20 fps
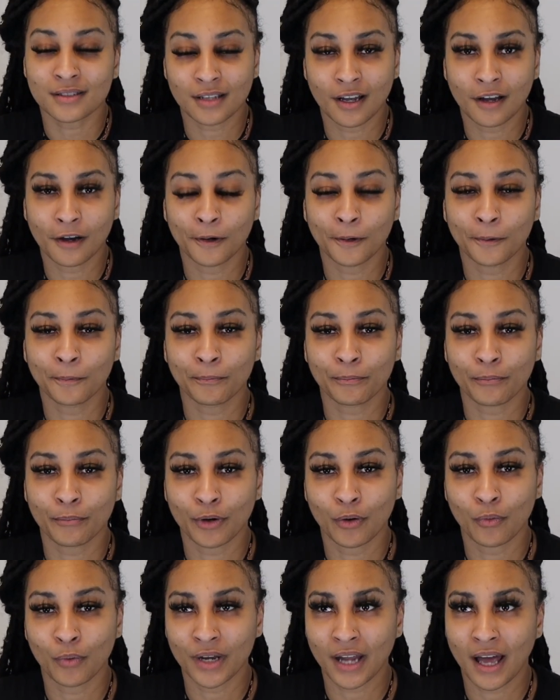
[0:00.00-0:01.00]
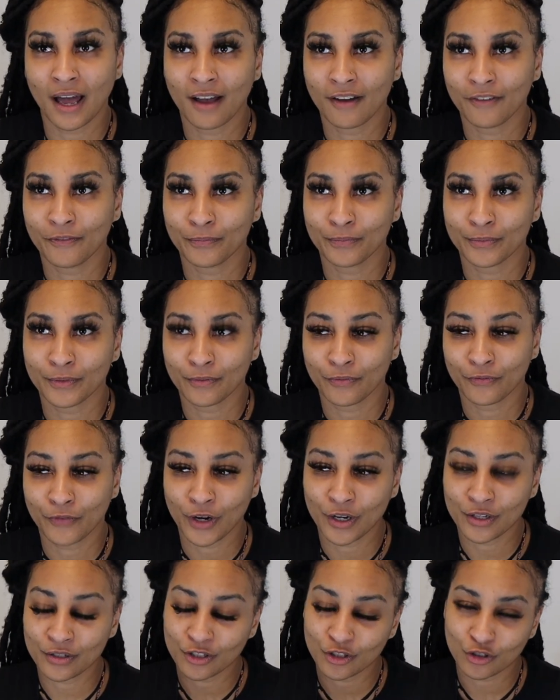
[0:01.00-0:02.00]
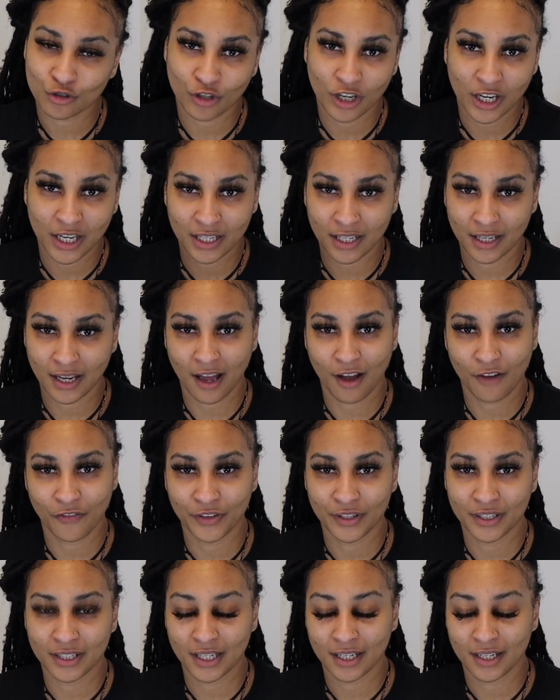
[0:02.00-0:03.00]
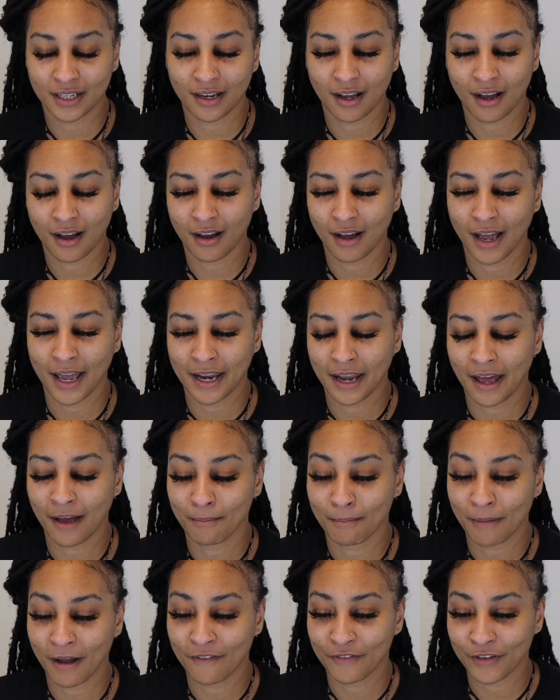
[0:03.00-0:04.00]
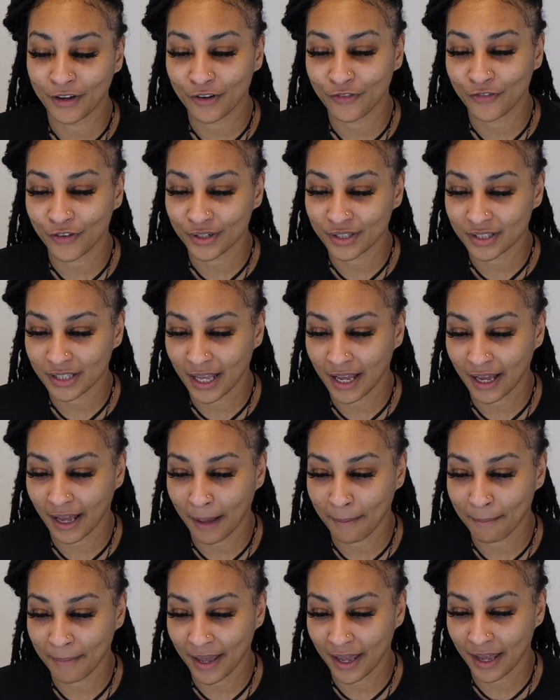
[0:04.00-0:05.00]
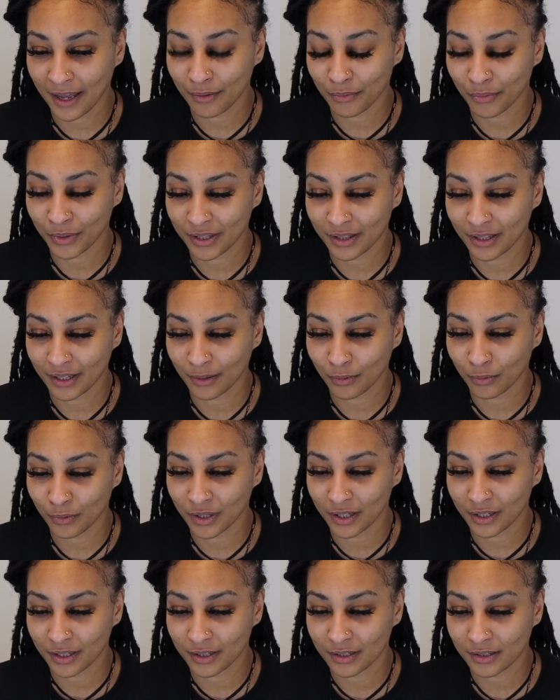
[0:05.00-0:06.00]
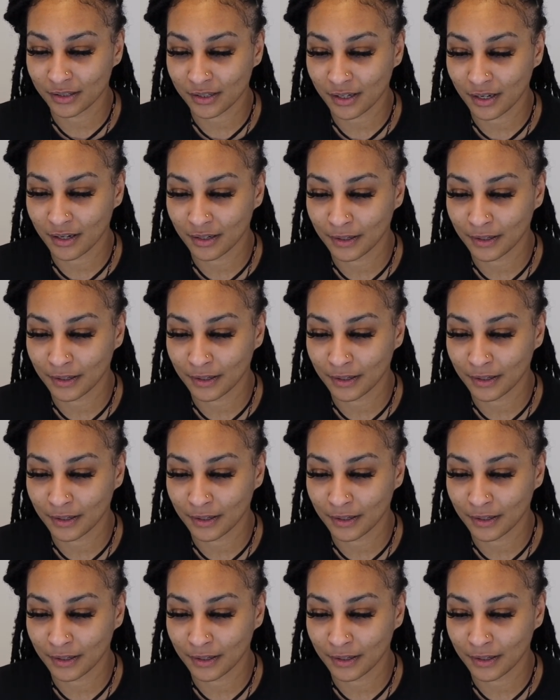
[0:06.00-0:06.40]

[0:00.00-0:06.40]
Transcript: So, but when I first strained it off and did it all, and my very first thing I made with it was